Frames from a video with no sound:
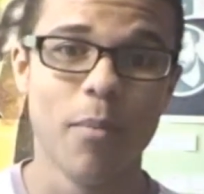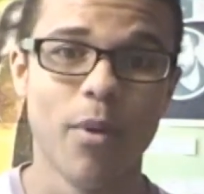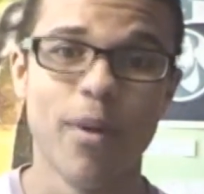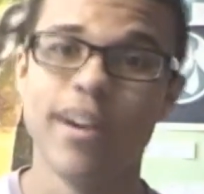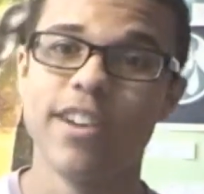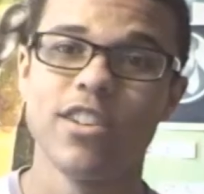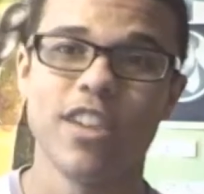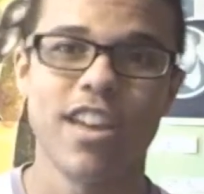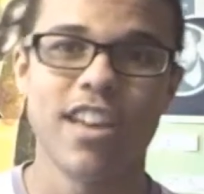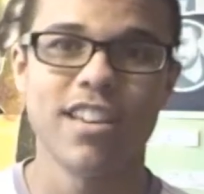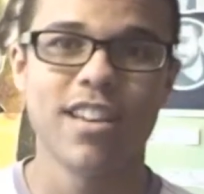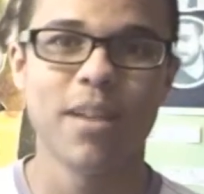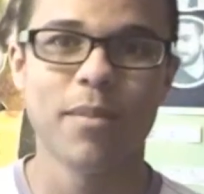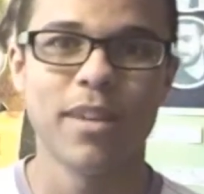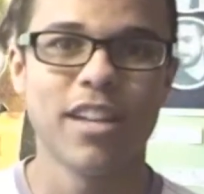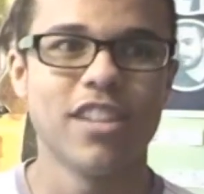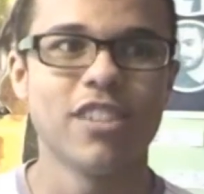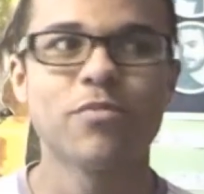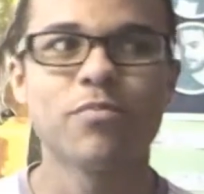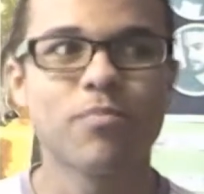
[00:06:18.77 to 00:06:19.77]
But I
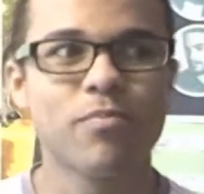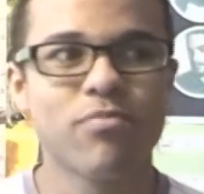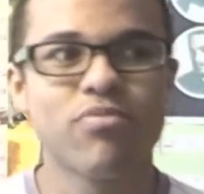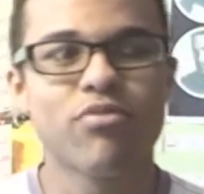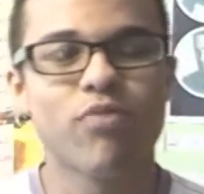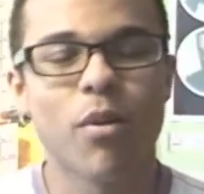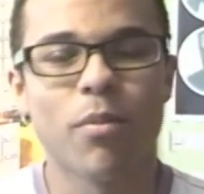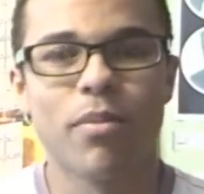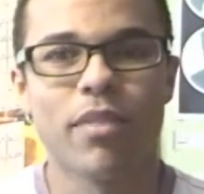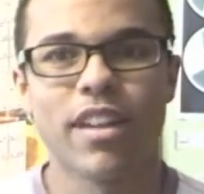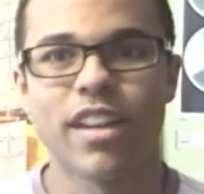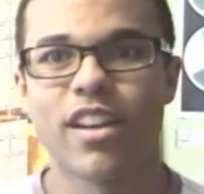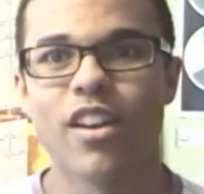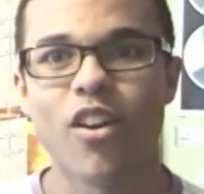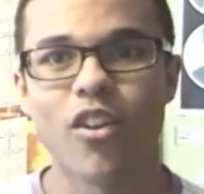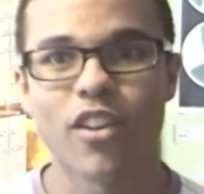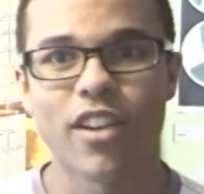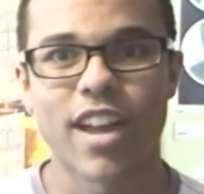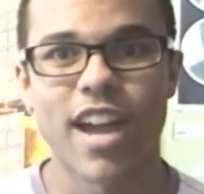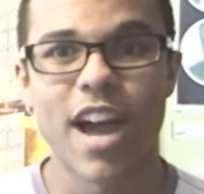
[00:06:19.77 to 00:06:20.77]
mean, it's probably
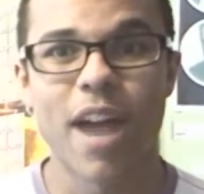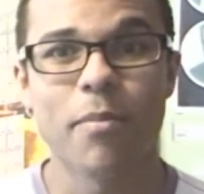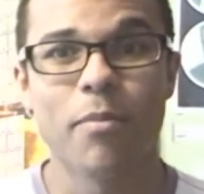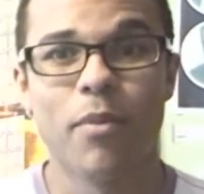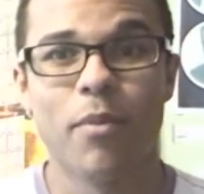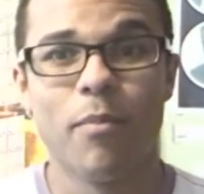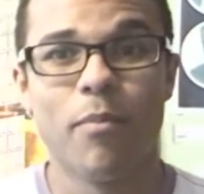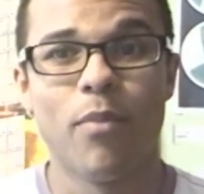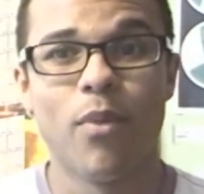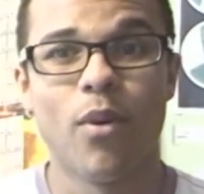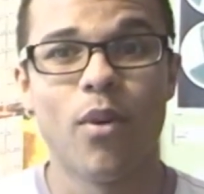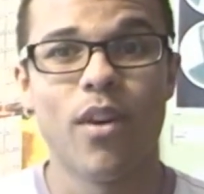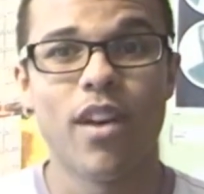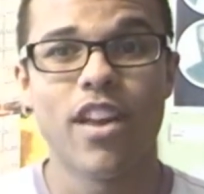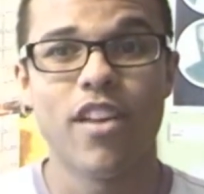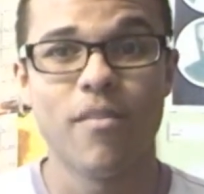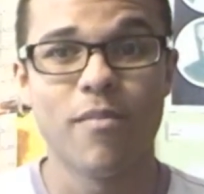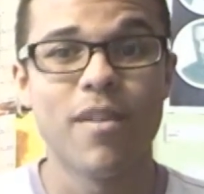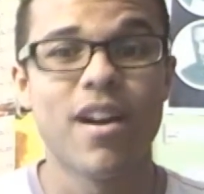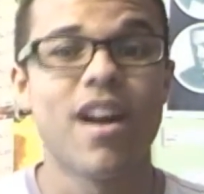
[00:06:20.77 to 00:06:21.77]
not going to happen. But
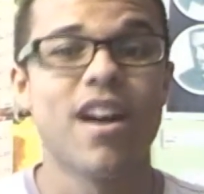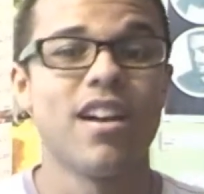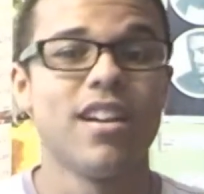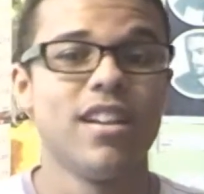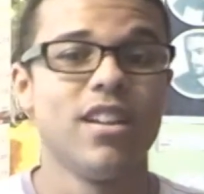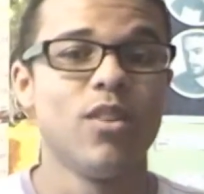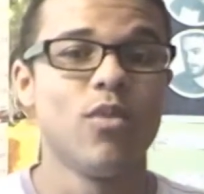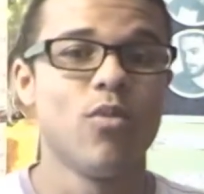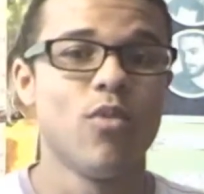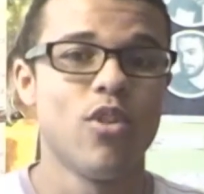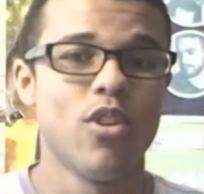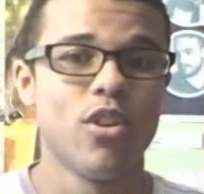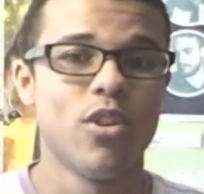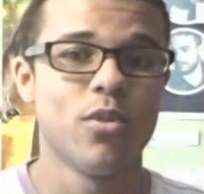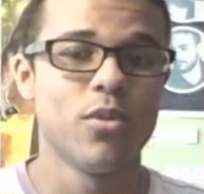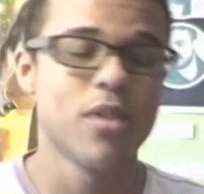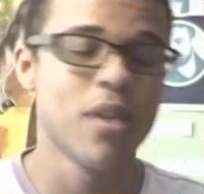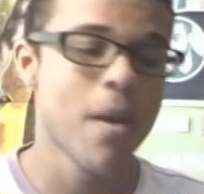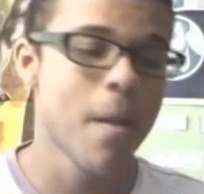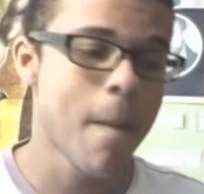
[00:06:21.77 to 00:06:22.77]
in my ideal
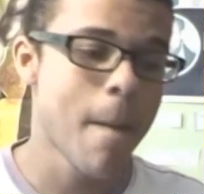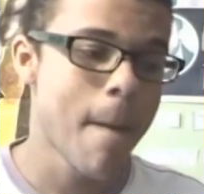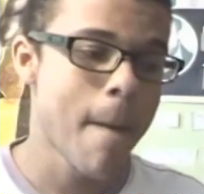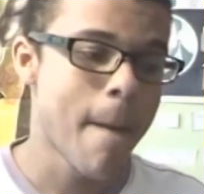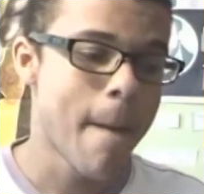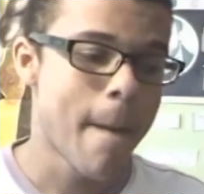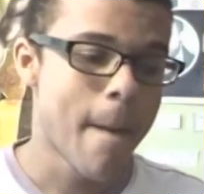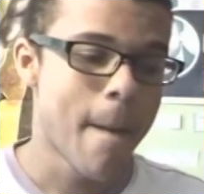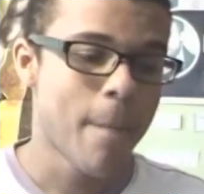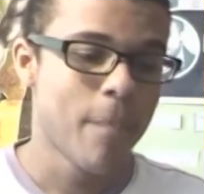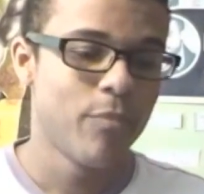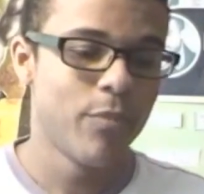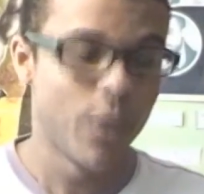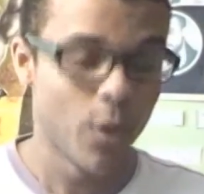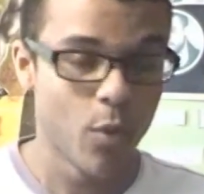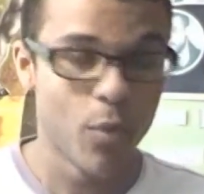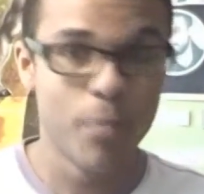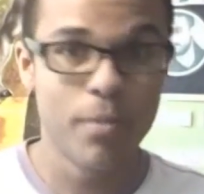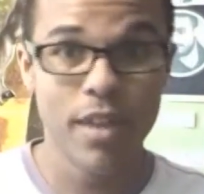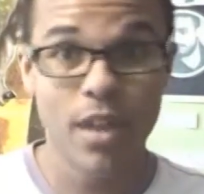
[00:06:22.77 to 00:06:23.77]
world,
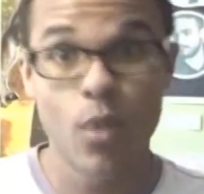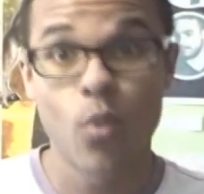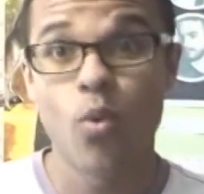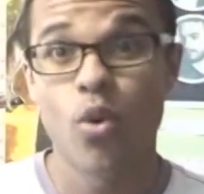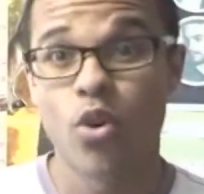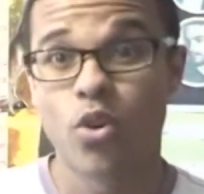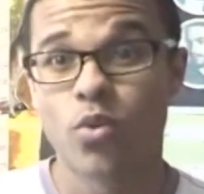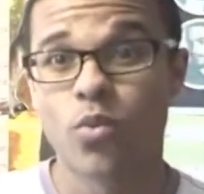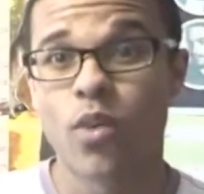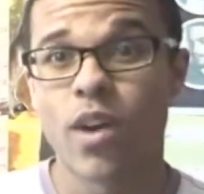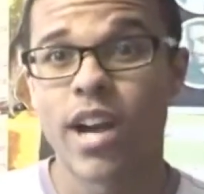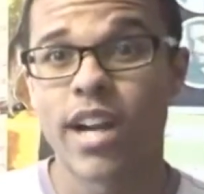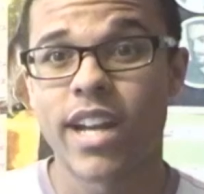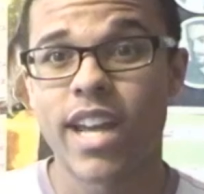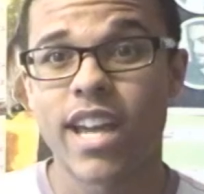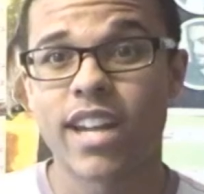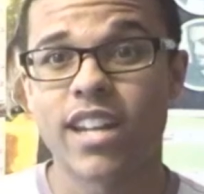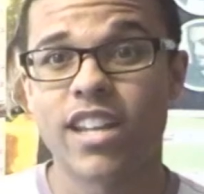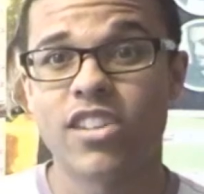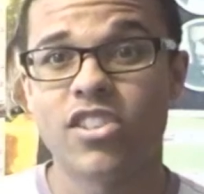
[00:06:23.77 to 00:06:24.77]
there would be a
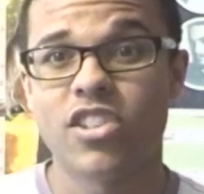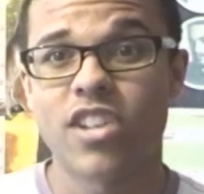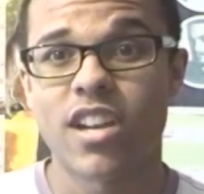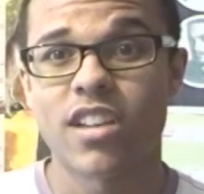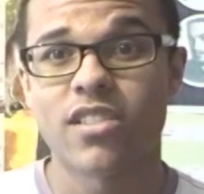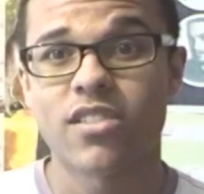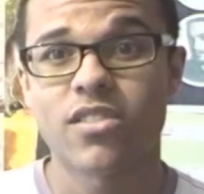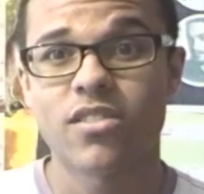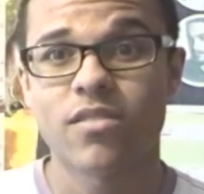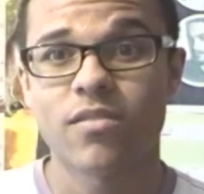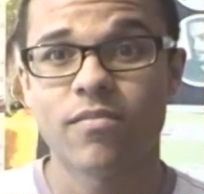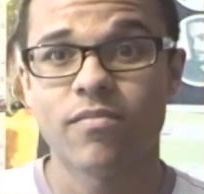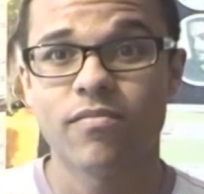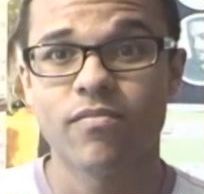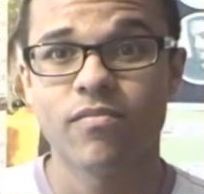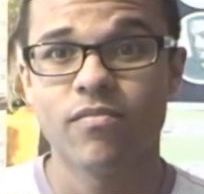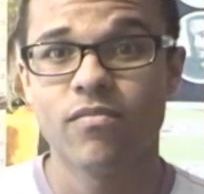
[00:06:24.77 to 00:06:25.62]
worldwide NHS.